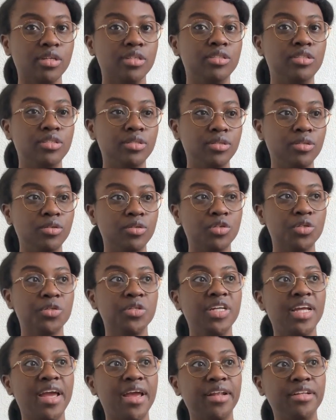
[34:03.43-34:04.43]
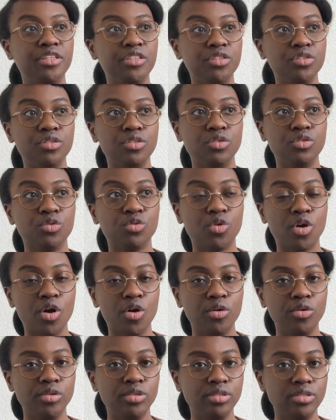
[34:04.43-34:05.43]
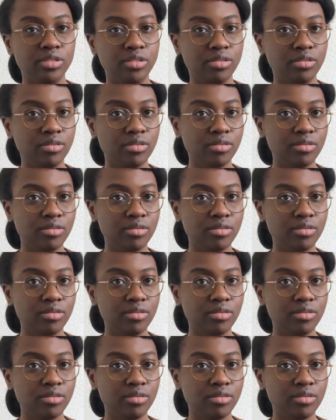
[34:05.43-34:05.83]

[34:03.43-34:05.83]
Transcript: to create your own